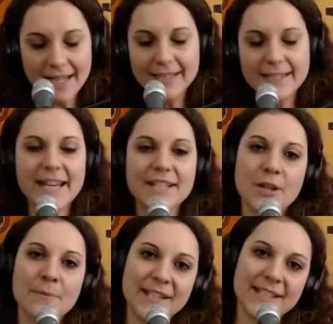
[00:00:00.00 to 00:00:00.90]
Let's take
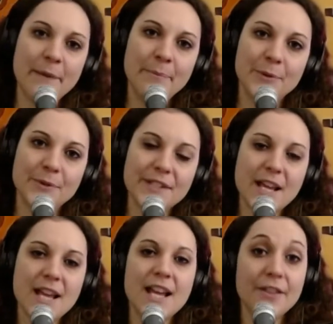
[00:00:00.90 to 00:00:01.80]
some examples.
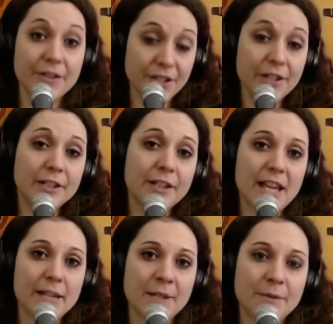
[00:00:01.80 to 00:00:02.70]
The Circle
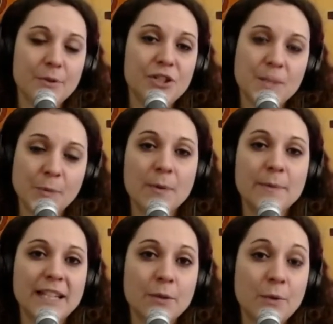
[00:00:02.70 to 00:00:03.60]
Game, which is
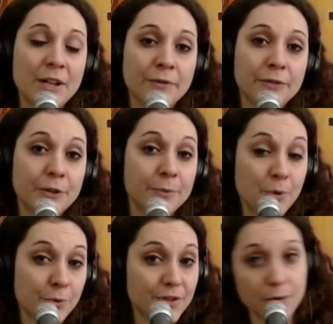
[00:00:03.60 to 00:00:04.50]
probably one of her
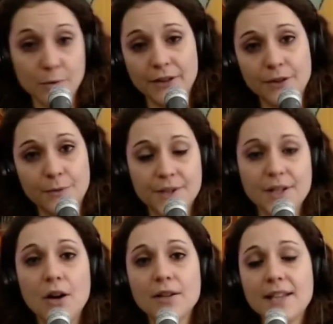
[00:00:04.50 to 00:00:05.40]
most well-known
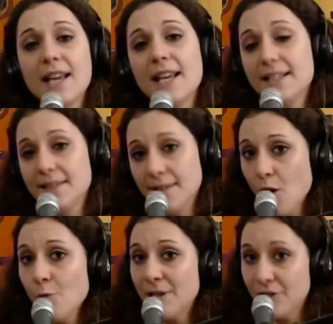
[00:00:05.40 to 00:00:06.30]
songs, is in
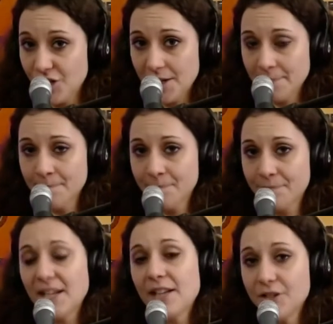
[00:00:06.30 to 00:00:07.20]
open G,
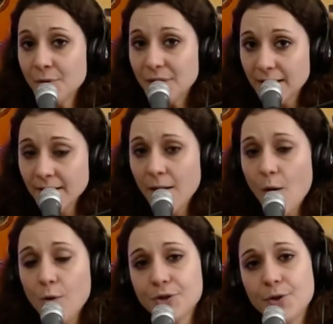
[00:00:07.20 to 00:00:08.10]
a tuning
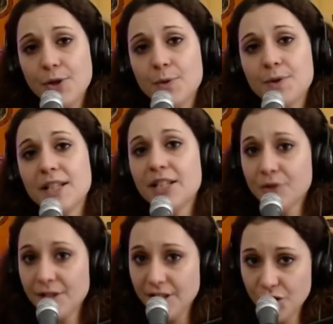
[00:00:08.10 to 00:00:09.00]
also used in
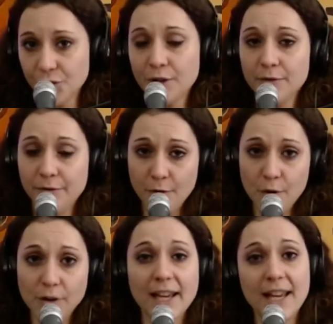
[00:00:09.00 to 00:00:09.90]
traditional
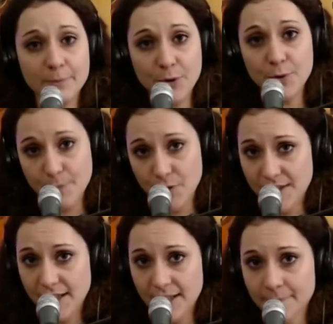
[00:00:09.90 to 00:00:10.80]
folk and blues
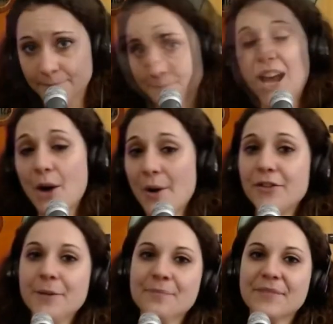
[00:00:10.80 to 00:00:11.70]
music.
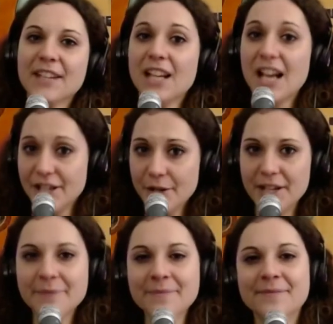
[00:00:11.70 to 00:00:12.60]
However,
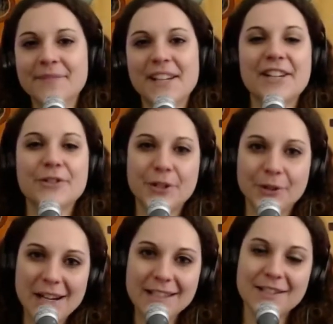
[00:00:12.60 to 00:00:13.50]
Coyote, another
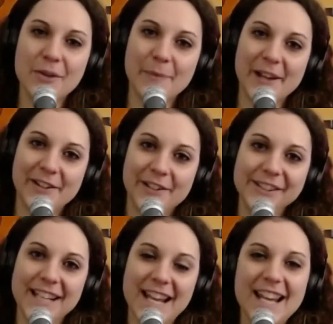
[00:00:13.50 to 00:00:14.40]
great song by her,